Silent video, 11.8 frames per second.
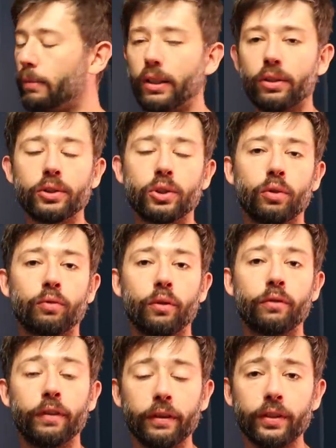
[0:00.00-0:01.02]
bundle sold for
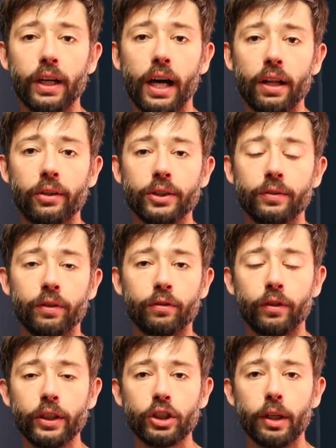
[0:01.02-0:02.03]
$50 with
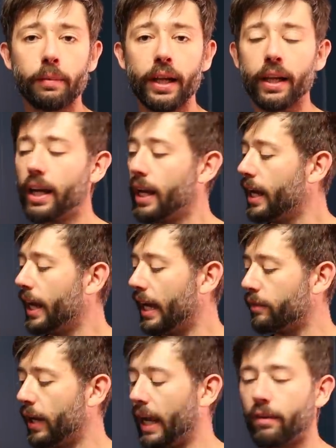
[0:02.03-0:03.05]
free shipping,
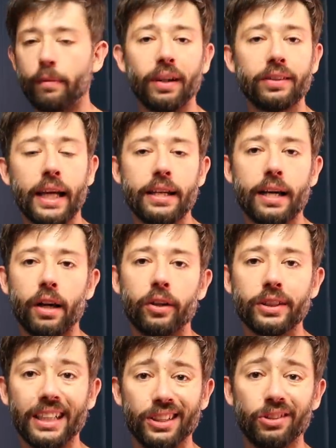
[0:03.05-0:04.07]
and we have about
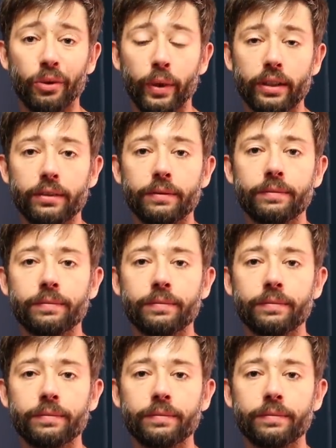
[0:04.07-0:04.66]
$10 into it